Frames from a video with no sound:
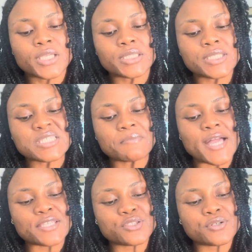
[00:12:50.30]
These
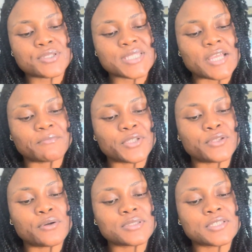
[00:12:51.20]
masters have been
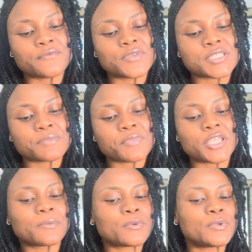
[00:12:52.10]
known to visit
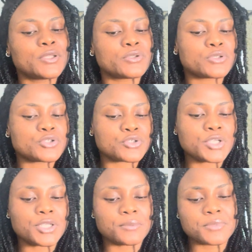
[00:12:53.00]
people in their
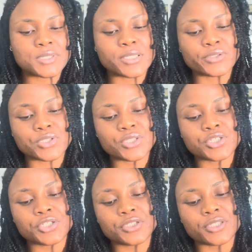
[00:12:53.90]
dreams,
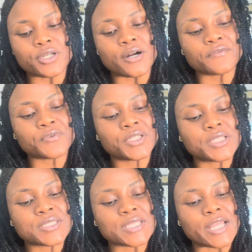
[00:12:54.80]
teaching and offering
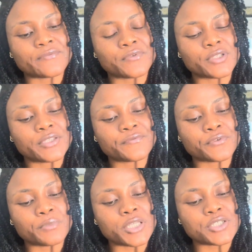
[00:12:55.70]
insightful
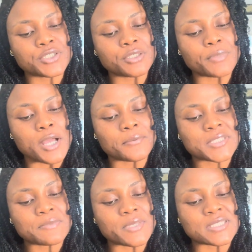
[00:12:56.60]
information about
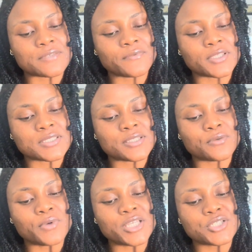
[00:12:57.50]
specific
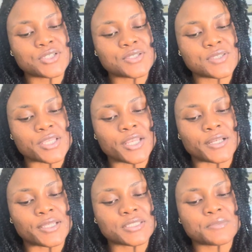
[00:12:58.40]
situations they are
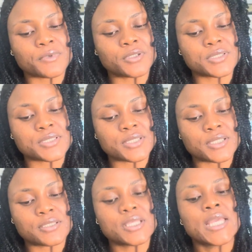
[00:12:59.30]

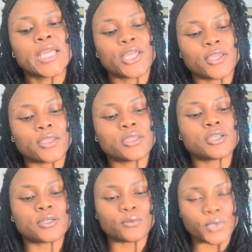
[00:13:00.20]
experiencing in
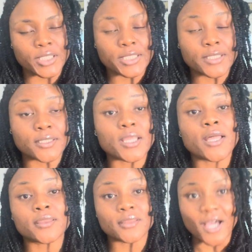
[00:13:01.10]
their waking
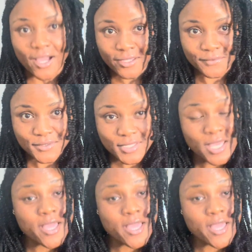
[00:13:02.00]
lives.